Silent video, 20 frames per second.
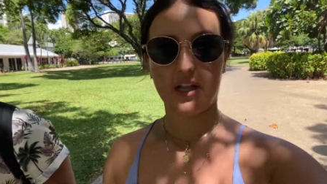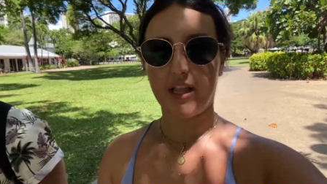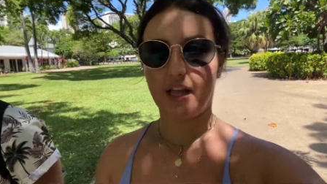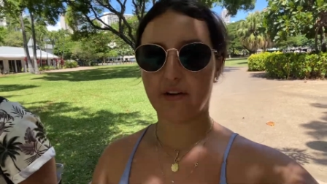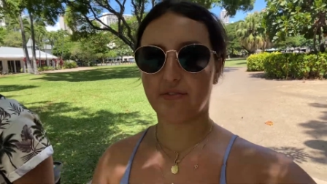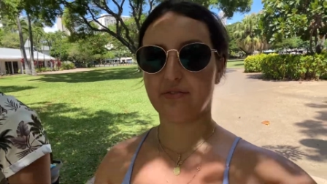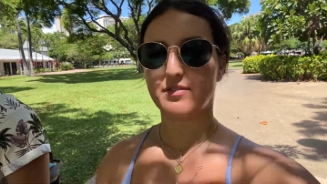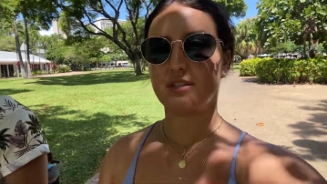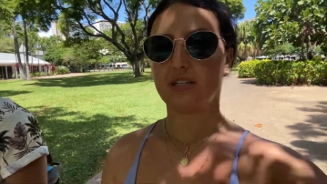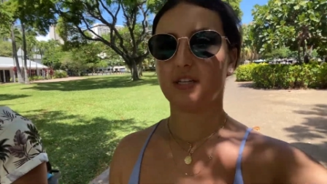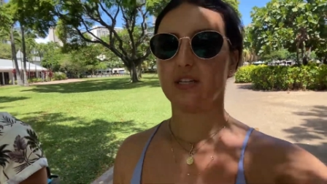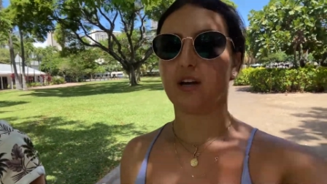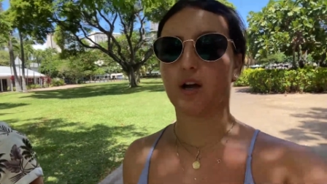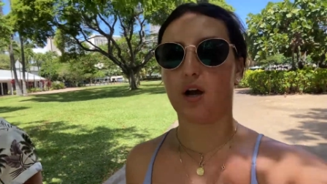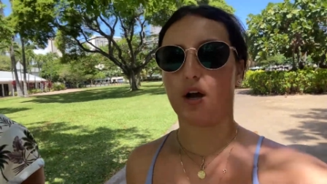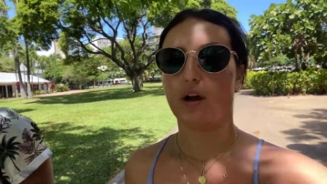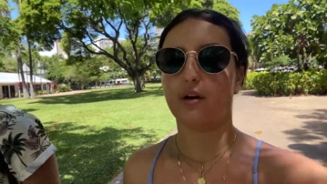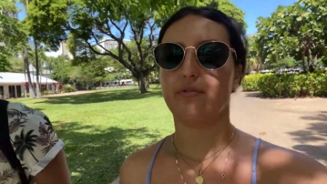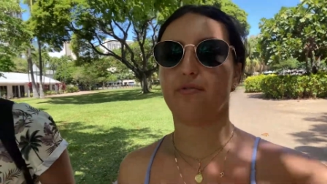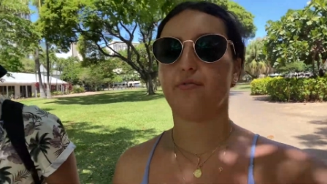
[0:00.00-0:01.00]
left
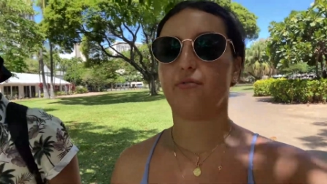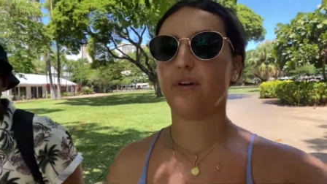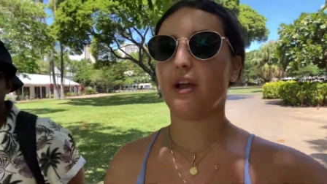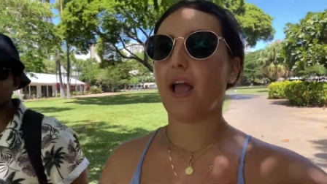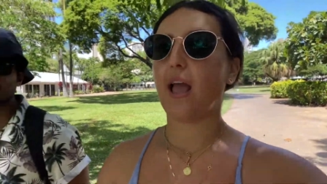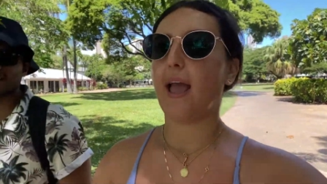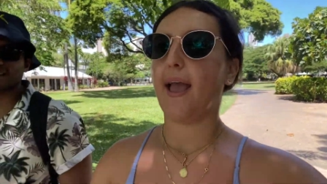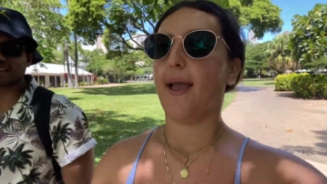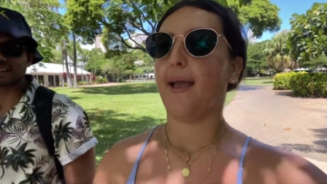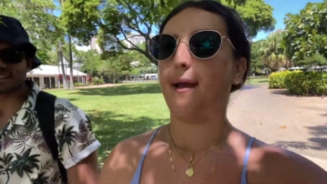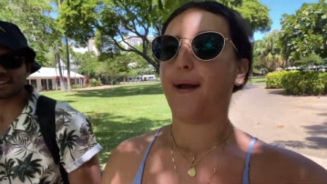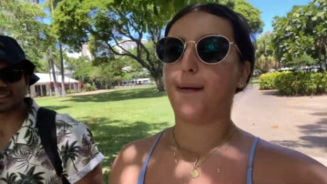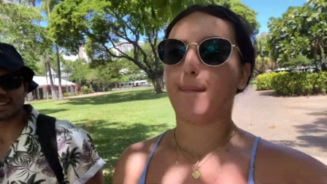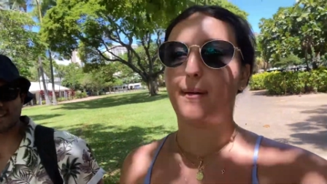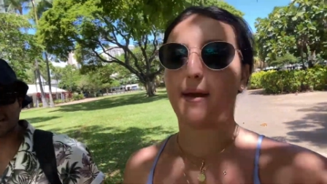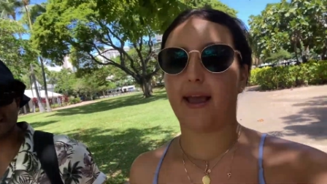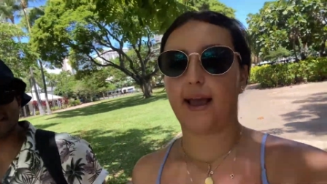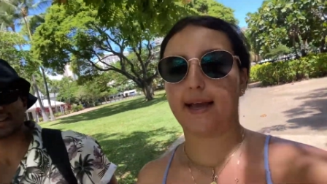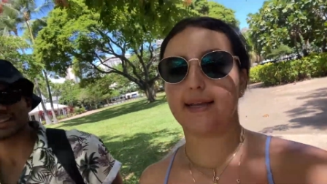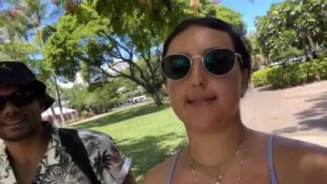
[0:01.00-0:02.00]
off. Oh,
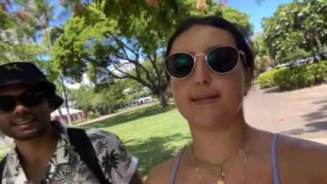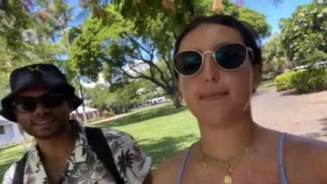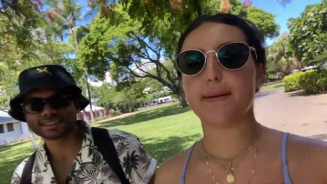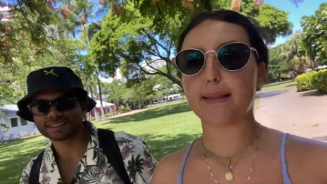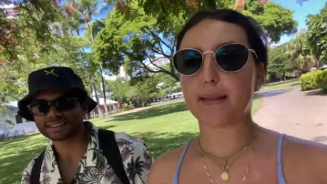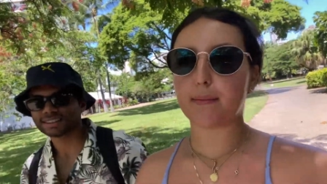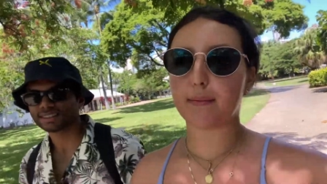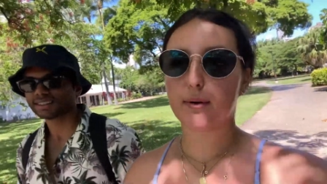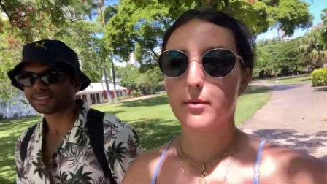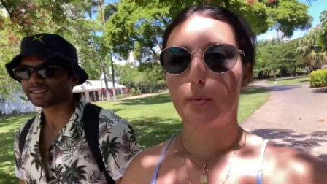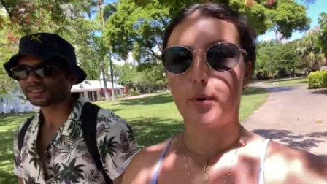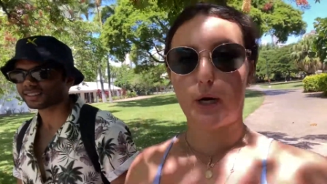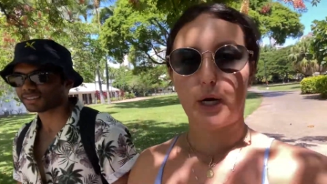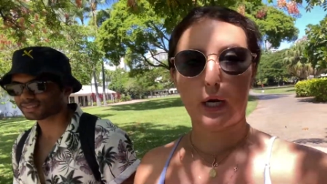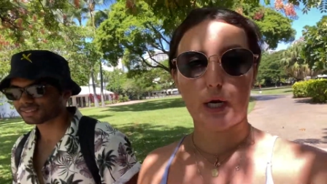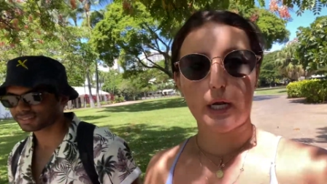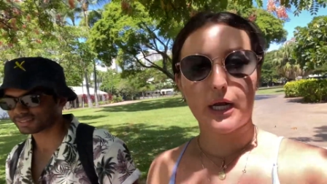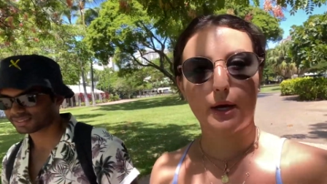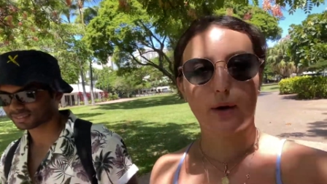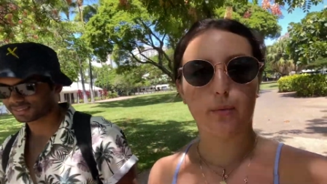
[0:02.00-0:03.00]
but yeah, I did my little bit of work.